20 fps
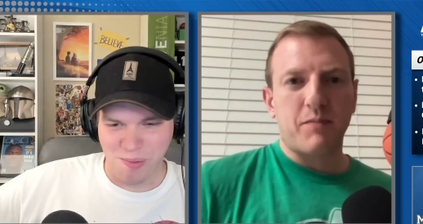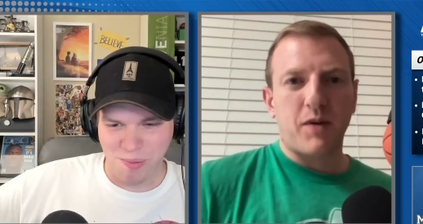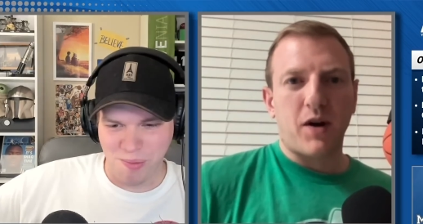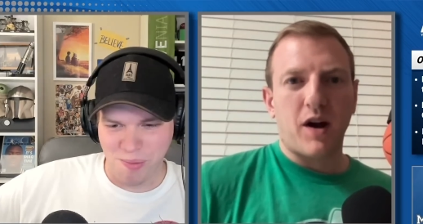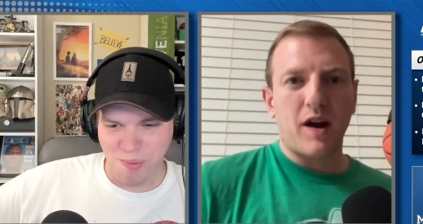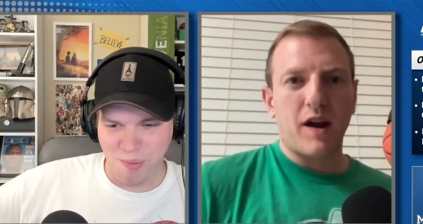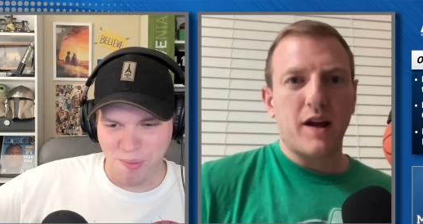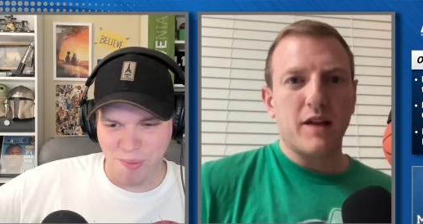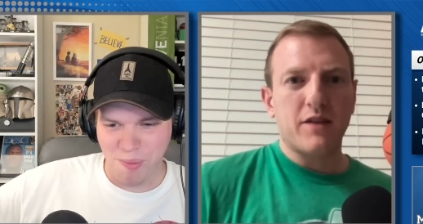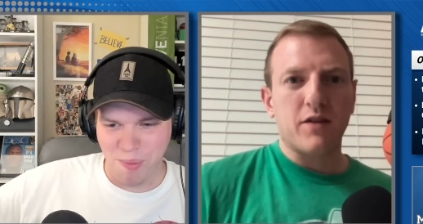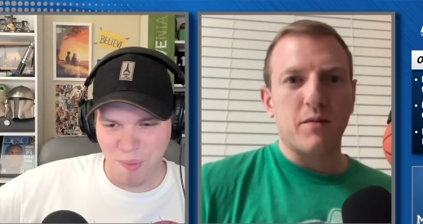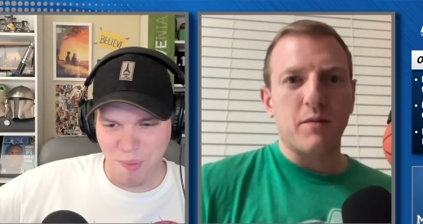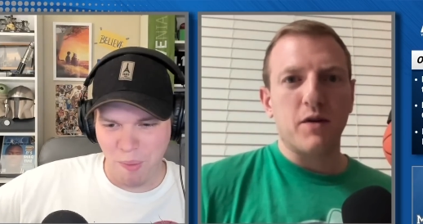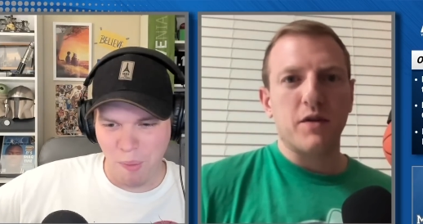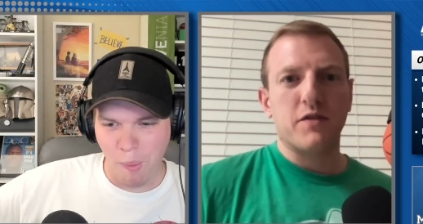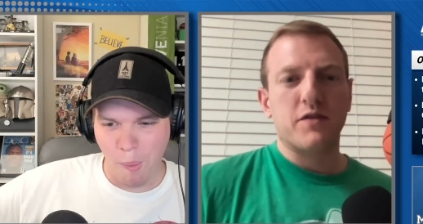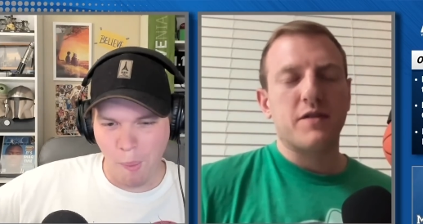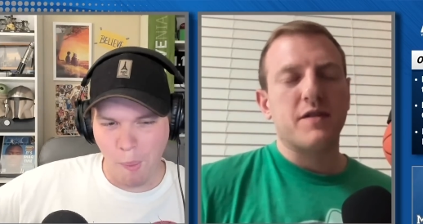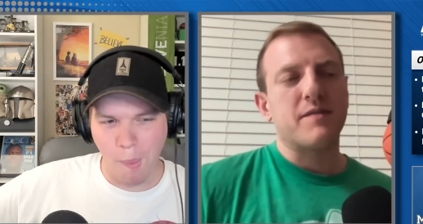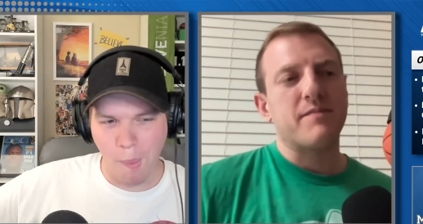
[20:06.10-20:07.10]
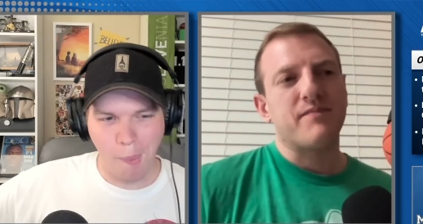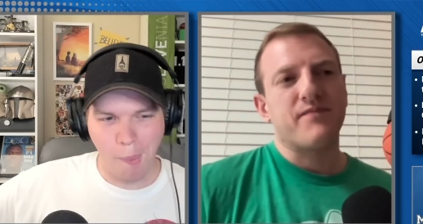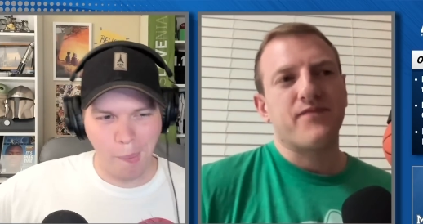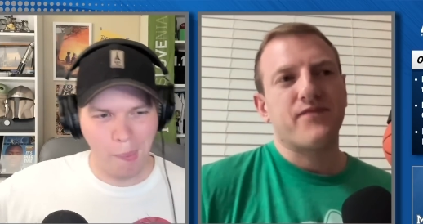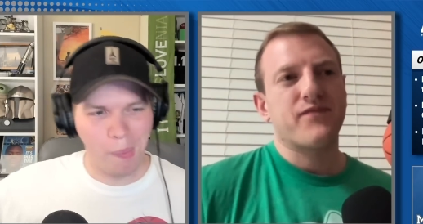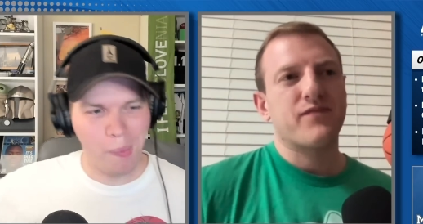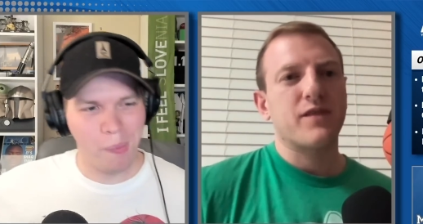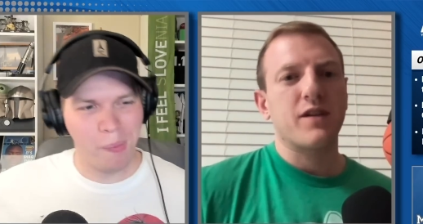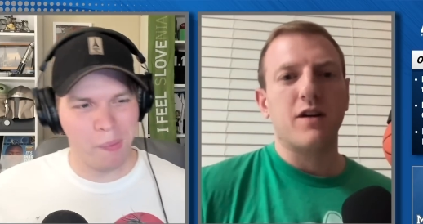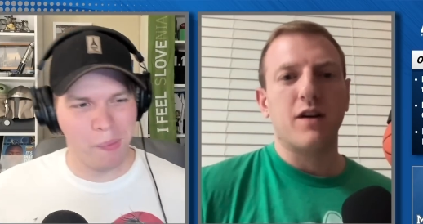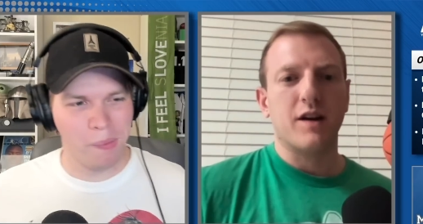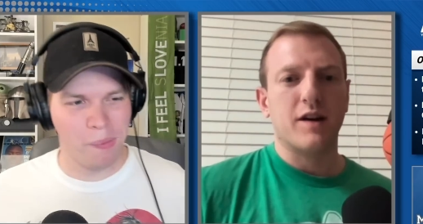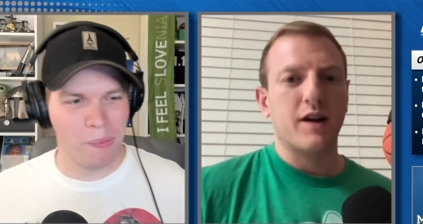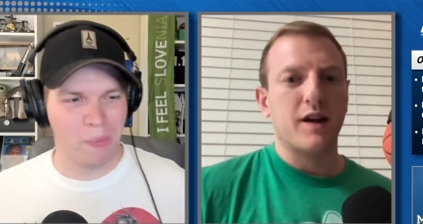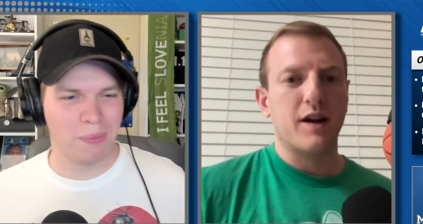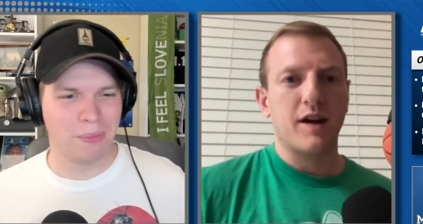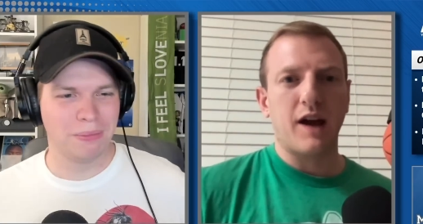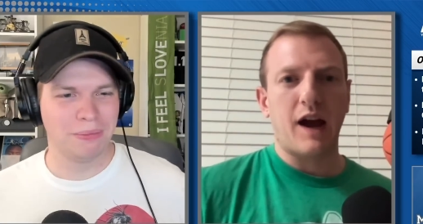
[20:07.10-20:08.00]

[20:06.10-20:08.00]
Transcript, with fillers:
Speaker 1: spot. It's almost look.